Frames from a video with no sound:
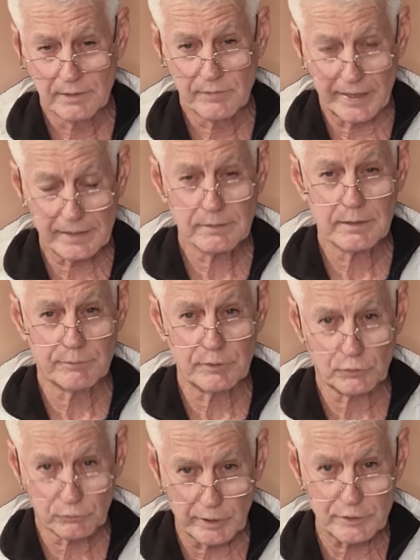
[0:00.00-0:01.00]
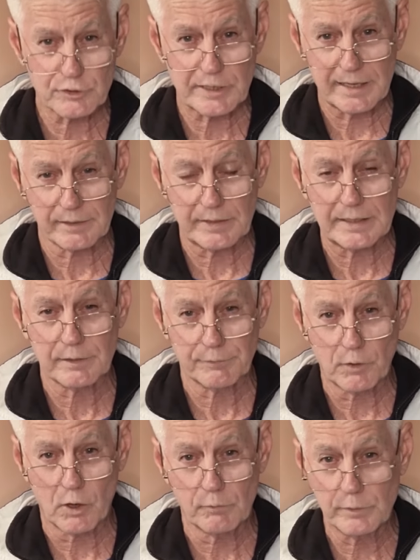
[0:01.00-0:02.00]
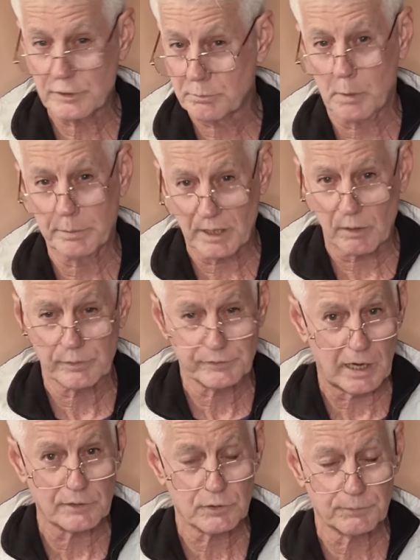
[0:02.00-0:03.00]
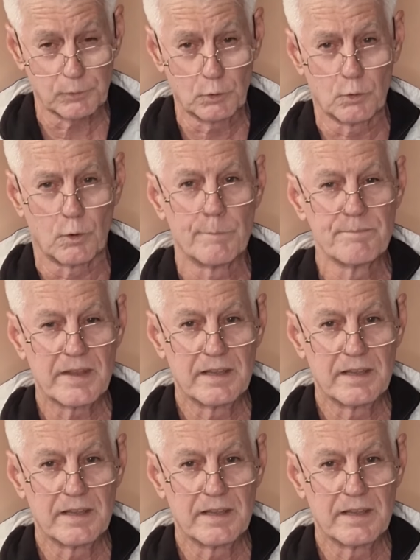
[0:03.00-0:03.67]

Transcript: Then if you stretch down at the end of 5 weeks, you might be able to touch the floor.